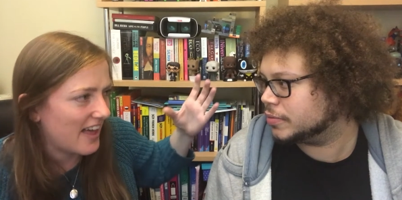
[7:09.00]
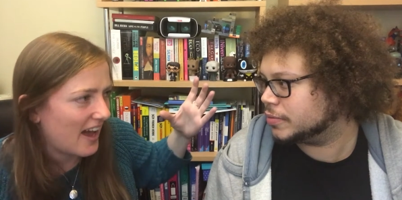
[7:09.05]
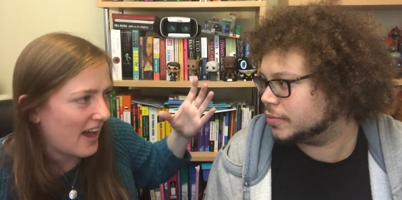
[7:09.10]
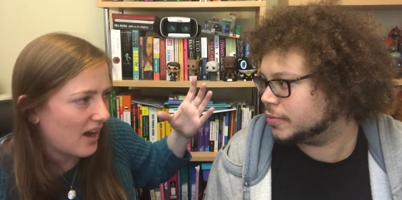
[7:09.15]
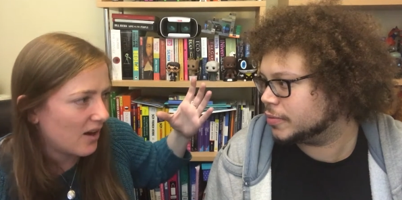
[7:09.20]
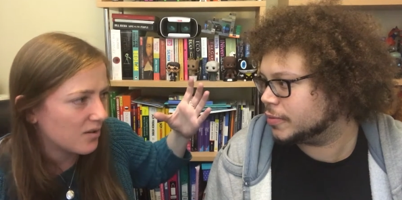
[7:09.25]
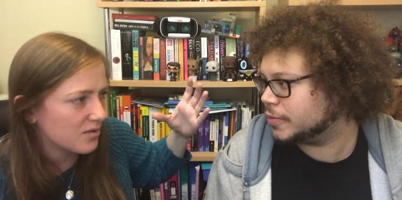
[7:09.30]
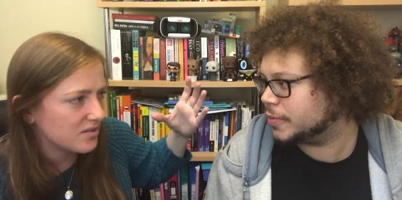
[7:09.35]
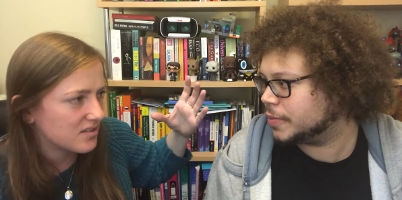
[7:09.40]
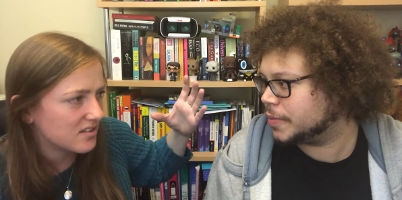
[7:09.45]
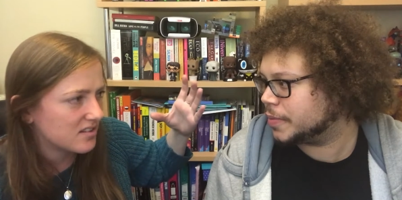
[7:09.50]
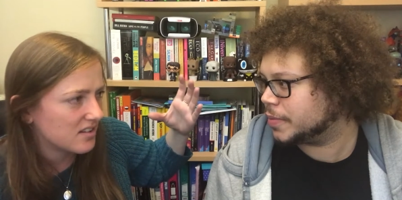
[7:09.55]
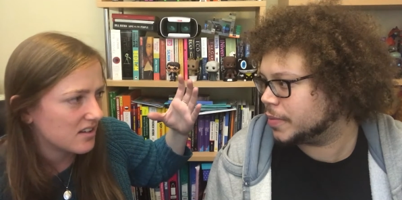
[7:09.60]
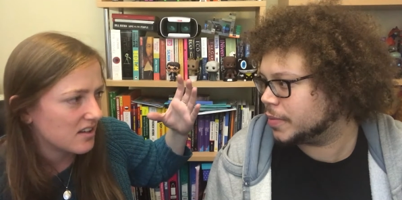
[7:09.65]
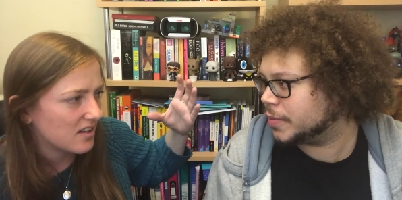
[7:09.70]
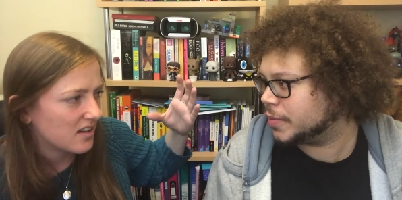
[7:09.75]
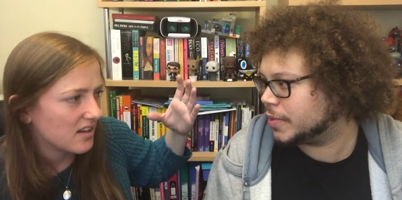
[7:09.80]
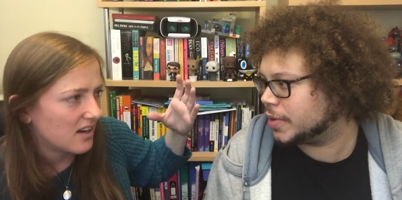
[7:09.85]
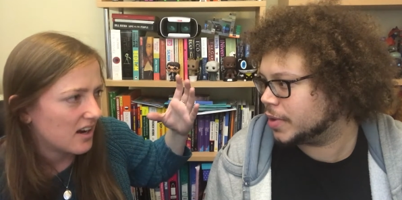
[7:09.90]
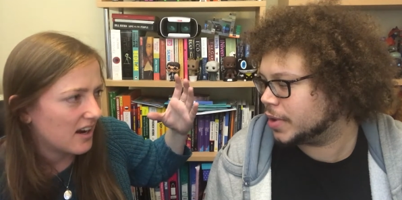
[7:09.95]
Speaker 1: in the
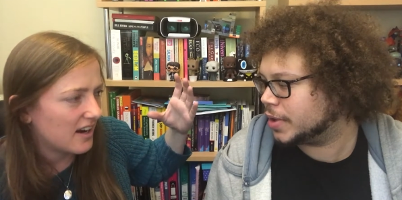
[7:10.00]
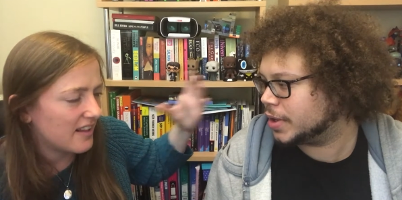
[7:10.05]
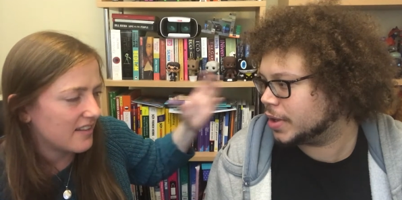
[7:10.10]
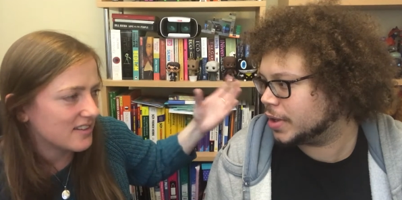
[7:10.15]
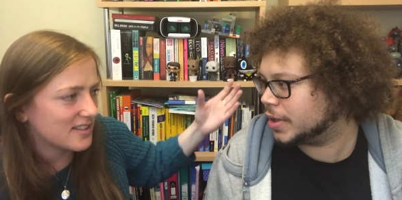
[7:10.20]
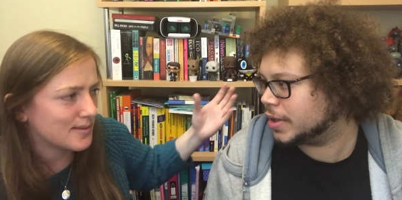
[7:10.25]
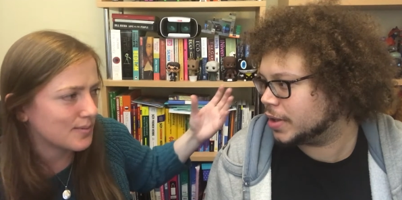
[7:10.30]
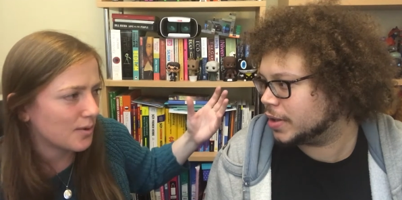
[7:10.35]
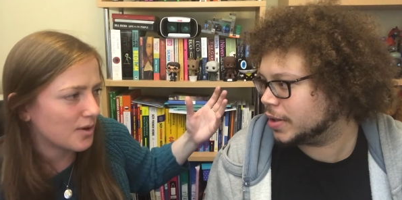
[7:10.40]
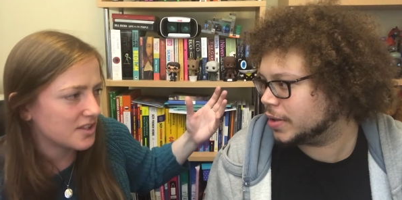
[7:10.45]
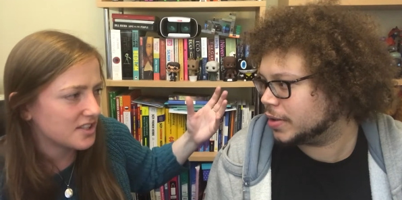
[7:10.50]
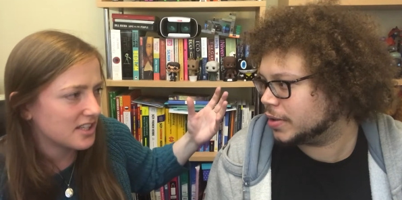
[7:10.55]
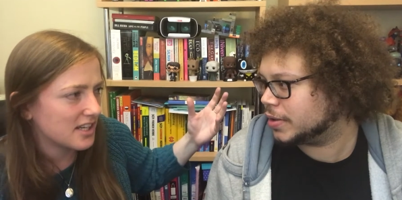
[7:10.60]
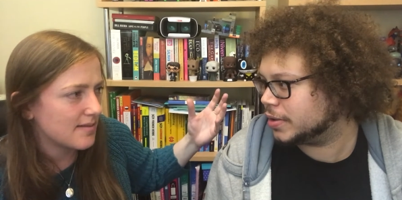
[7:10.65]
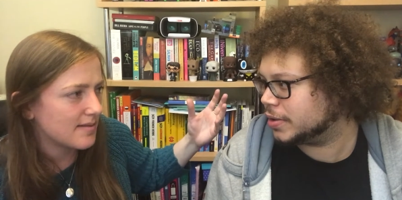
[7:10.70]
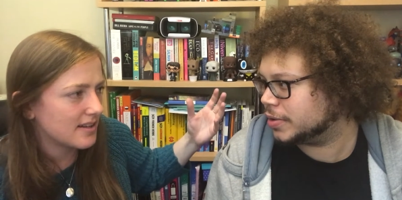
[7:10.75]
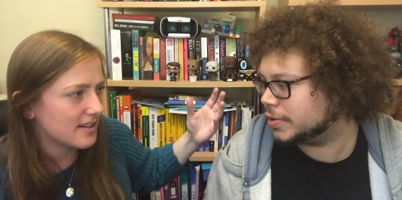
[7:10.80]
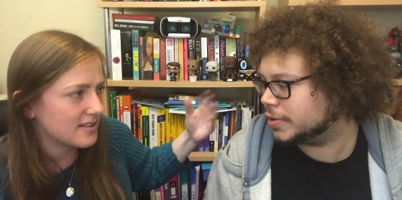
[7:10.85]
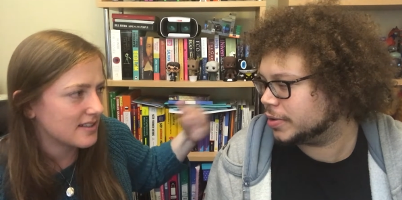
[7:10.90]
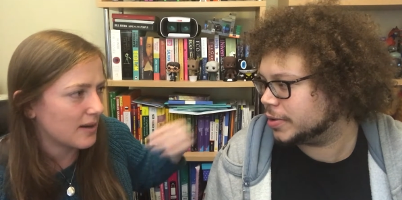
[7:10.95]
house. And then the SWAT
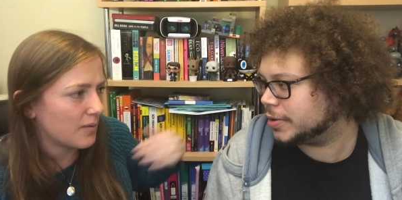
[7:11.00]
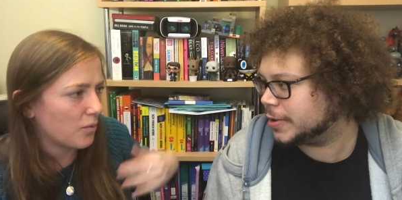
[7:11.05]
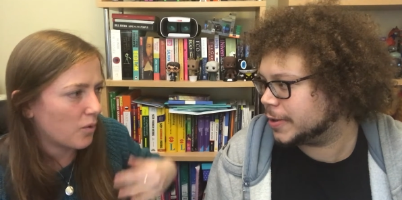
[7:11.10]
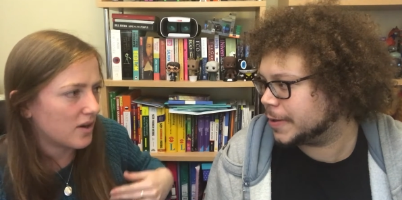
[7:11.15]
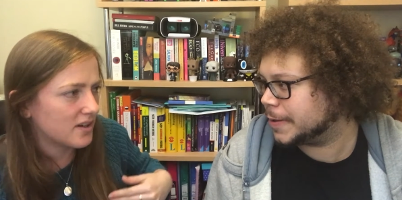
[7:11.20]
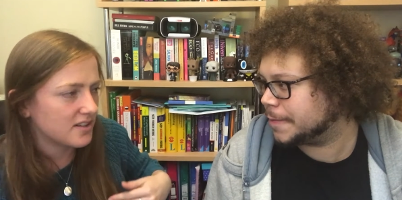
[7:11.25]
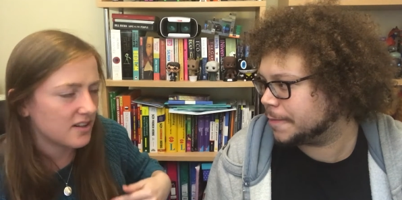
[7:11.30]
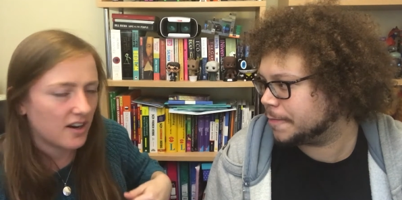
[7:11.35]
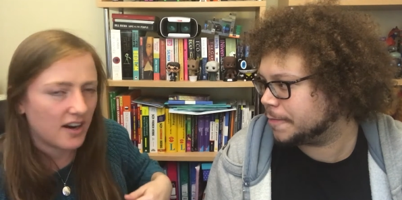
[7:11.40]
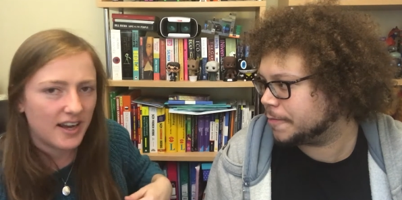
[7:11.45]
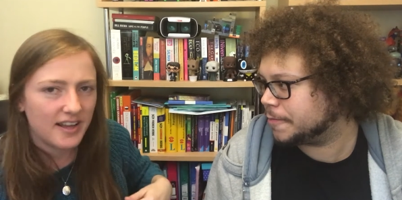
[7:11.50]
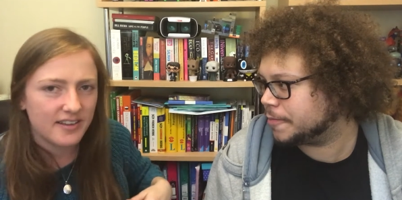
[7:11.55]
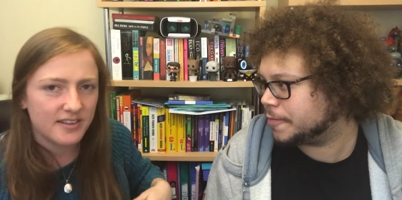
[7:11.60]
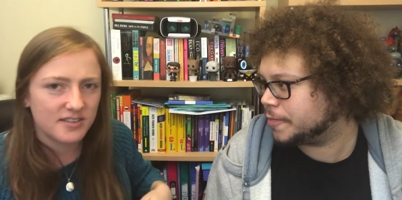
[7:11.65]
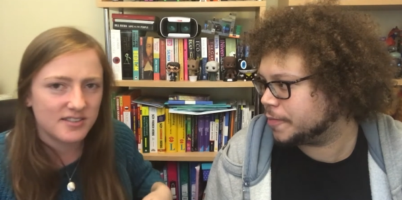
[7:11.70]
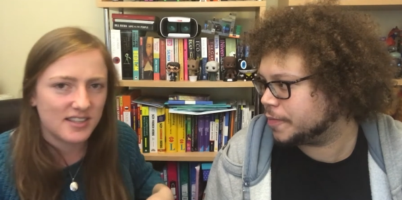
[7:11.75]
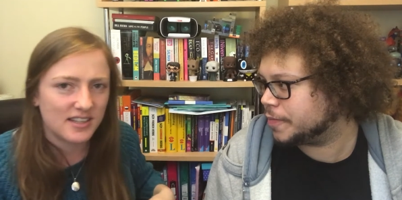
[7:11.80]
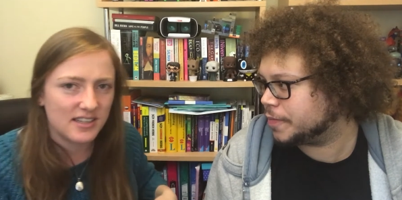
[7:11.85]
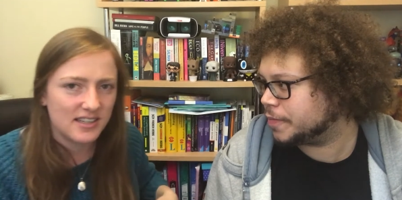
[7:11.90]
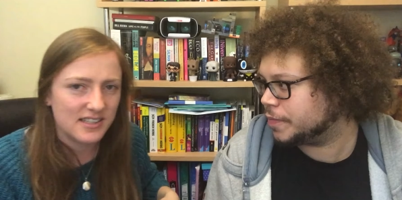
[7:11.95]
team, and there was that one
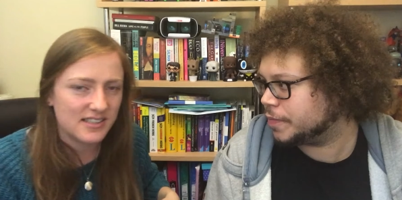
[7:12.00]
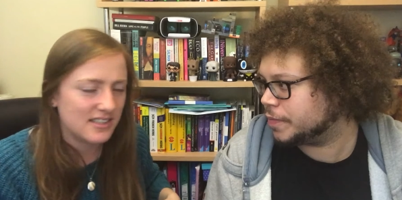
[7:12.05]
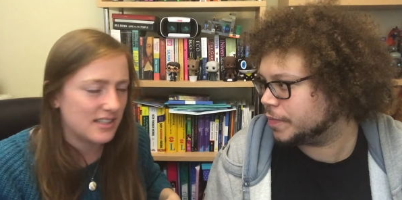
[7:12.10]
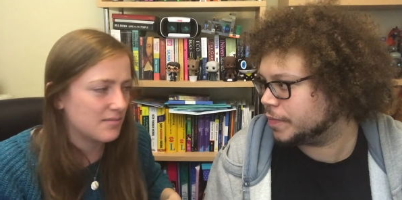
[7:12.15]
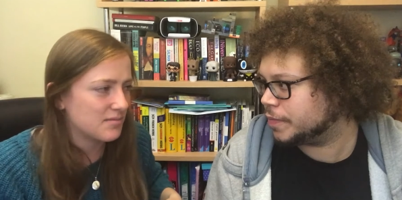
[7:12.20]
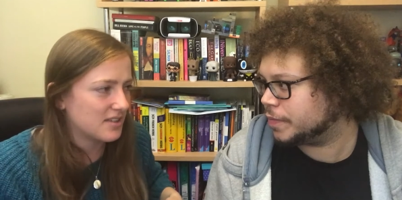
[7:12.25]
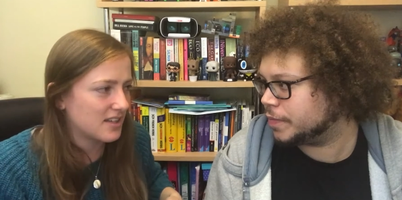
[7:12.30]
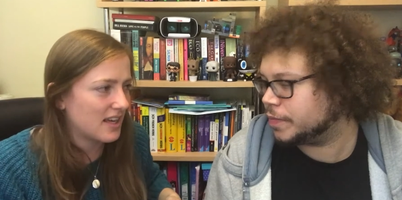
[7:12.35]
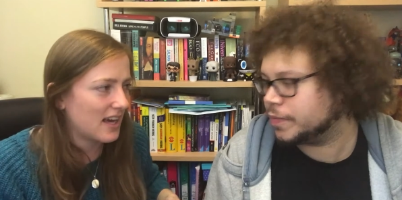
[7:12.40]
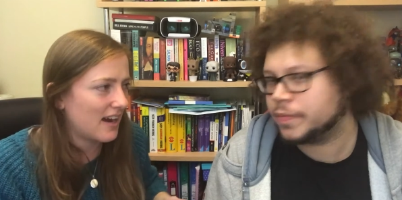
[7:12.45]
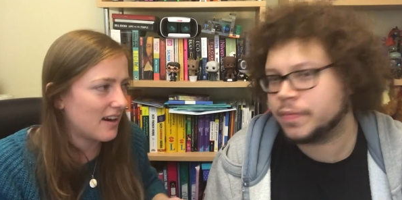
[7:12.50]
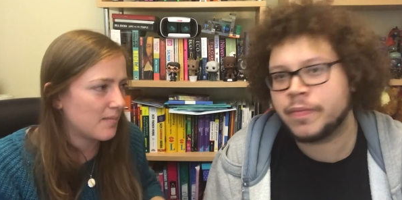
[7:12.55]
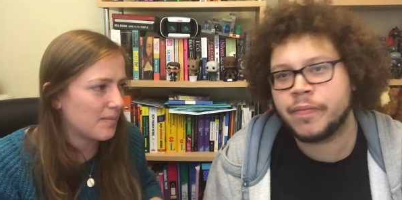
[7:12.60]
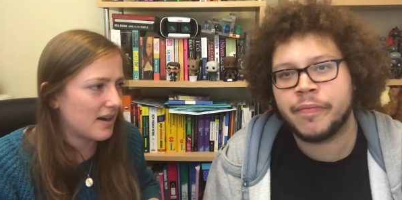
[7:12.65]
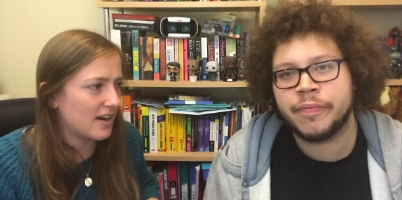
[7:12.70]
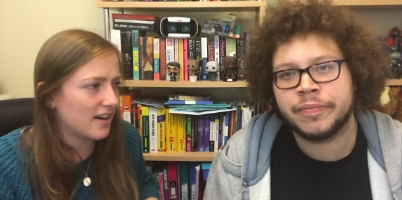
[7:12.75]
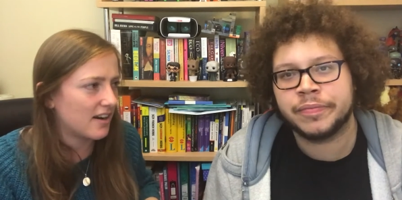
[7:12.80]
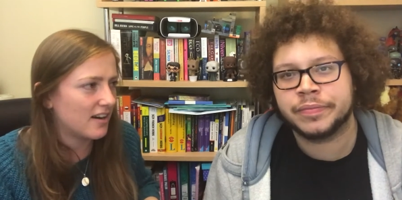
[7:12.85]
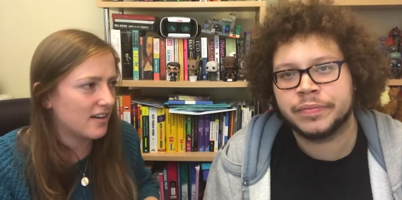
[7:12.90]
guy that suddenly seemed to care